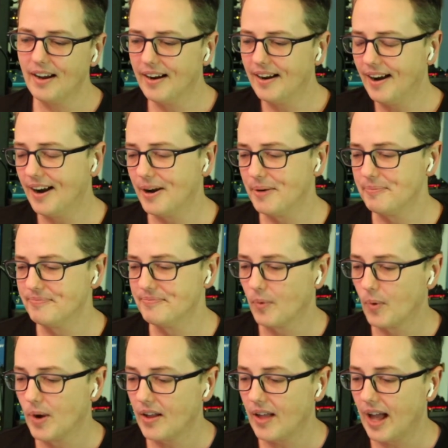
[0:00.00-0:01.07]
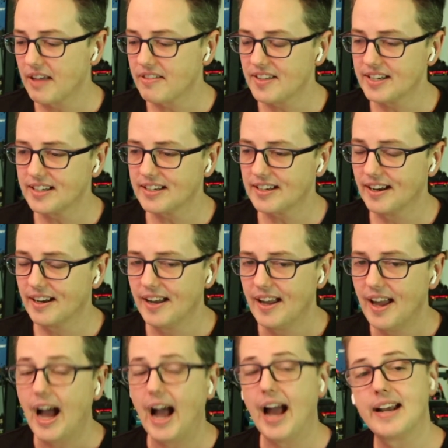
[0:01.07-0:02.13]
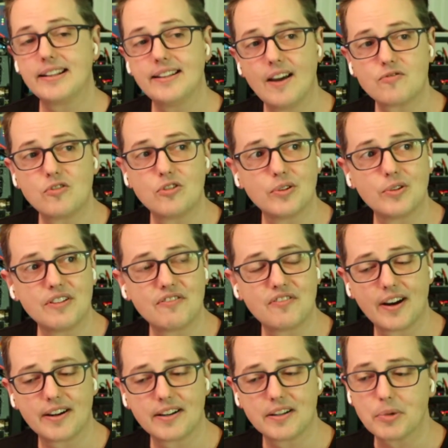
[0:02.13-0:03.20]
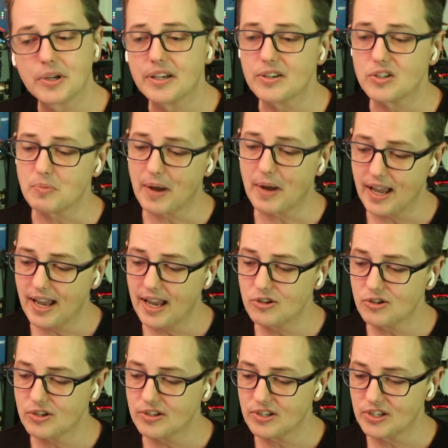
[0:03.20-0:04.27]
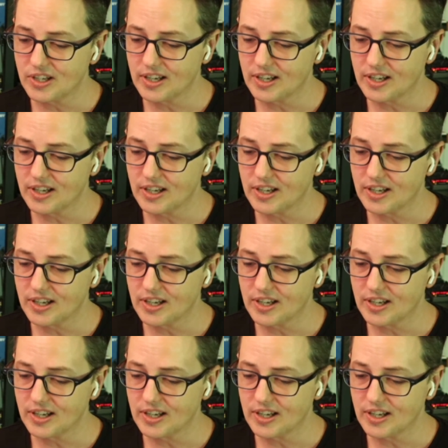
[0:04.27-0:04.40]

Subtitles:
Well, I think I didn't have to do any fighting because my agent